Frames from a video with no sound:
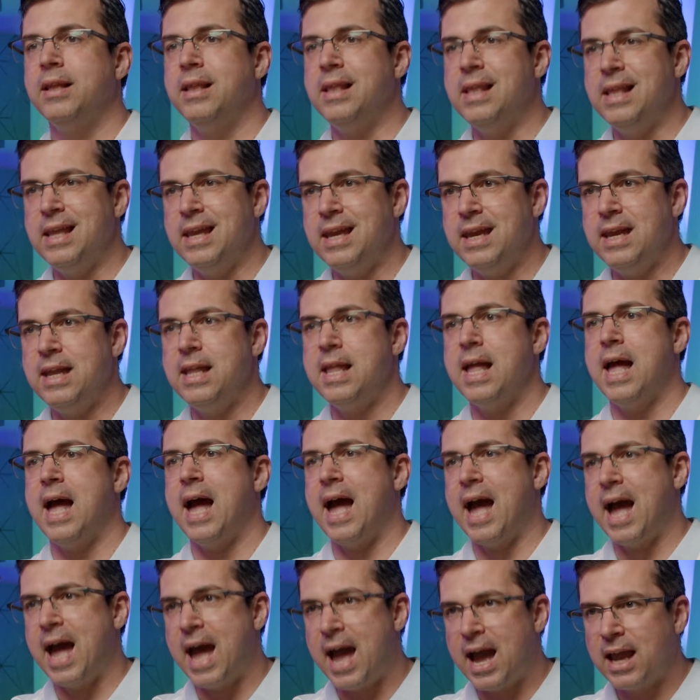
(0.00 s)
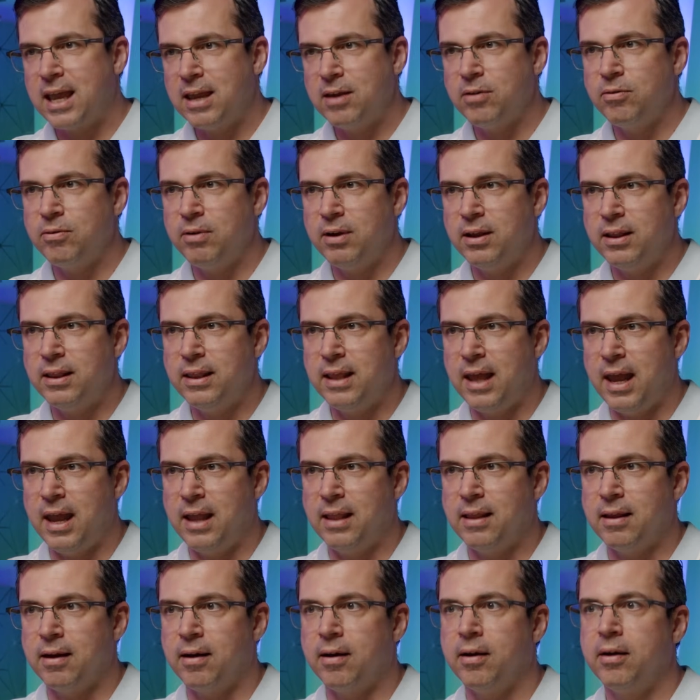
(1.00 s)
need accurate
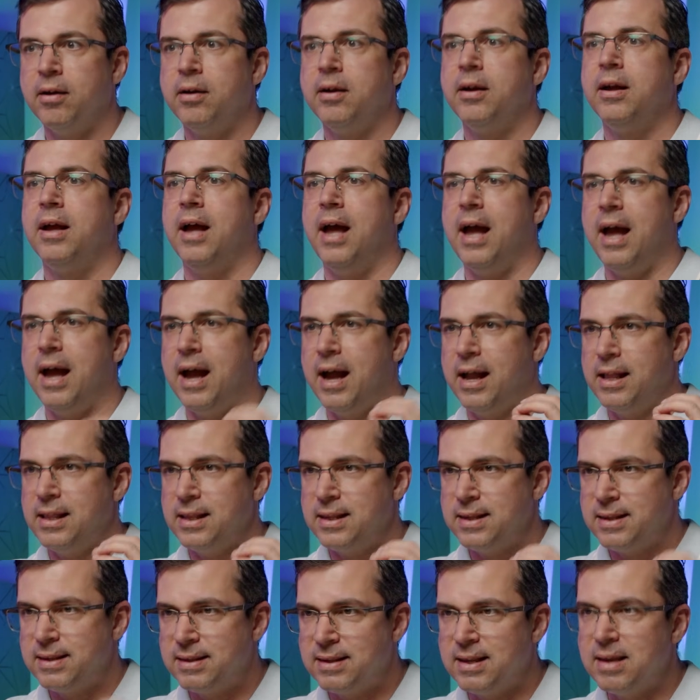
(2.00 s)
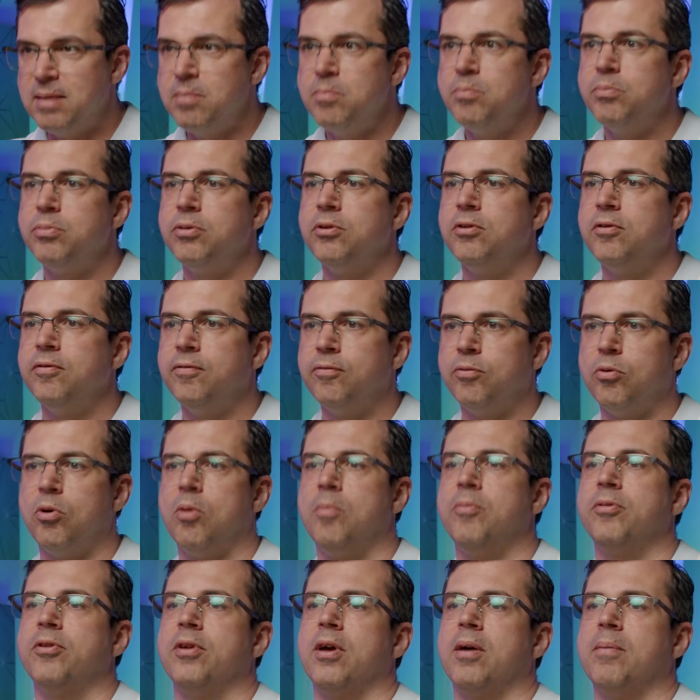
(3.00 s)
data and simple
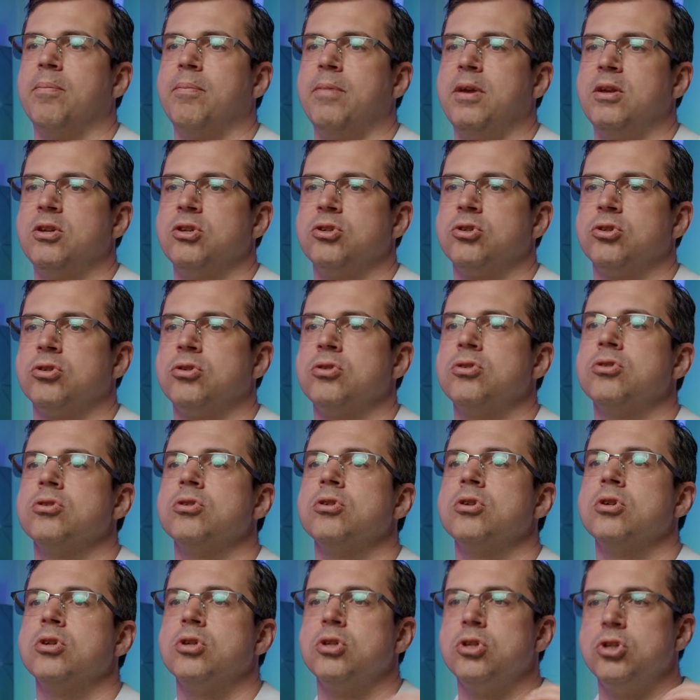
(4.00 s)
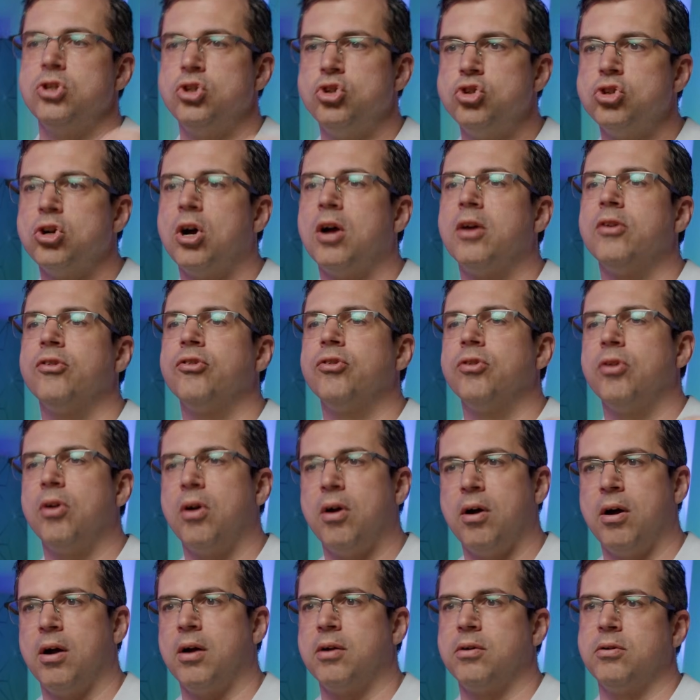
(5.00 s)
form submissions just
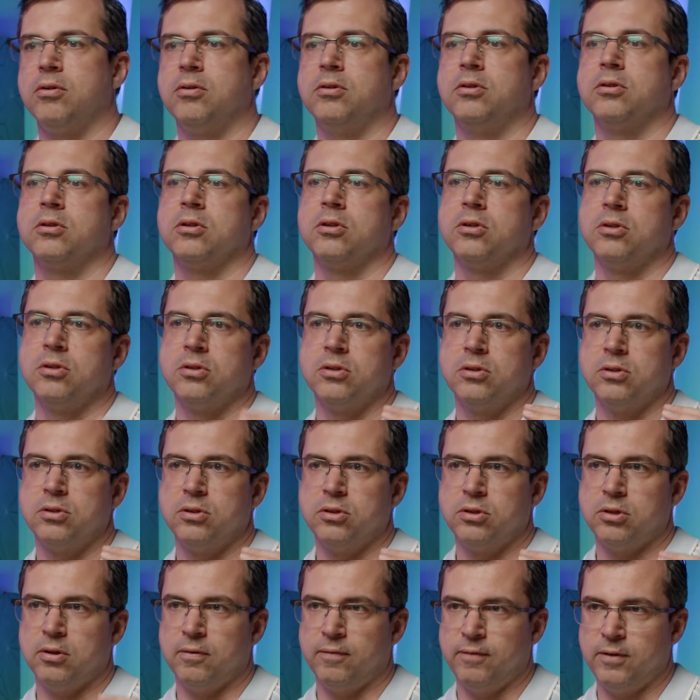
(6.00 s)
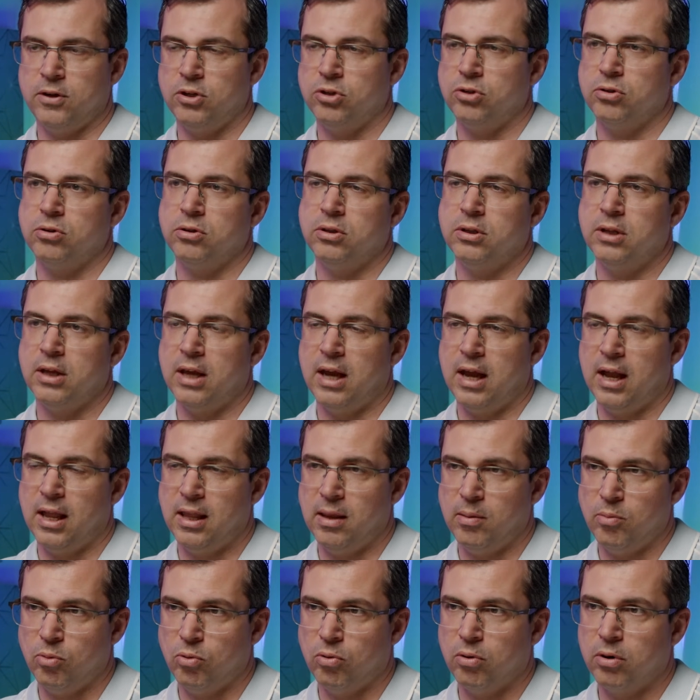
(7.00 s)
aren't sufficient
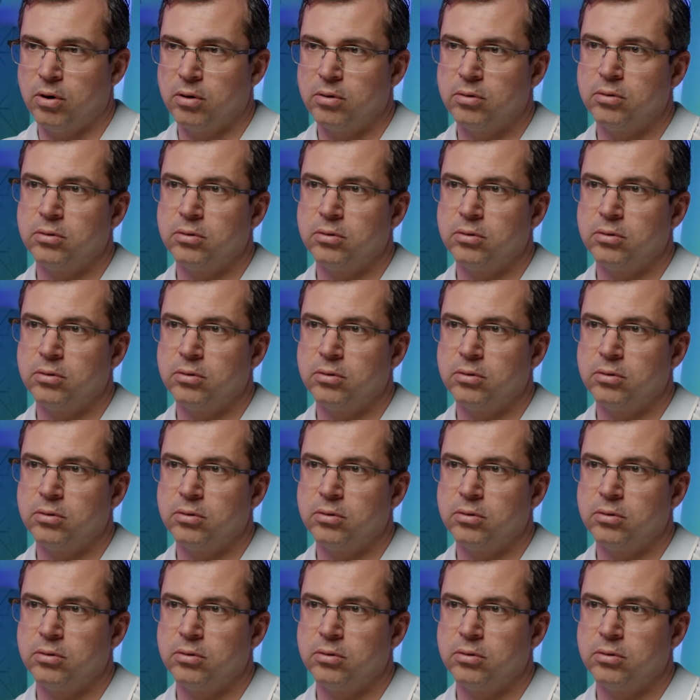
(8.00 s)
anymore.